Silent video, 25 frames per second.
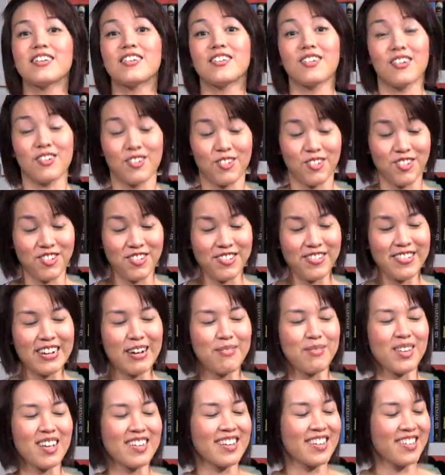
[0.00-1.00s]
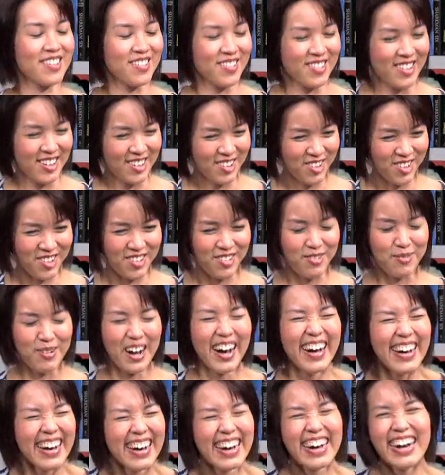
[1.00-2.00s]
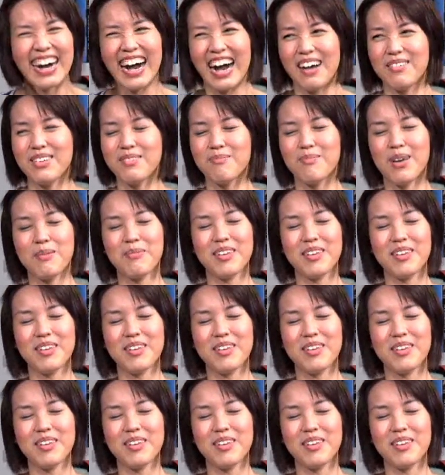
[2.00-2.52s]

Not true. I'm telling you, not true. I mean,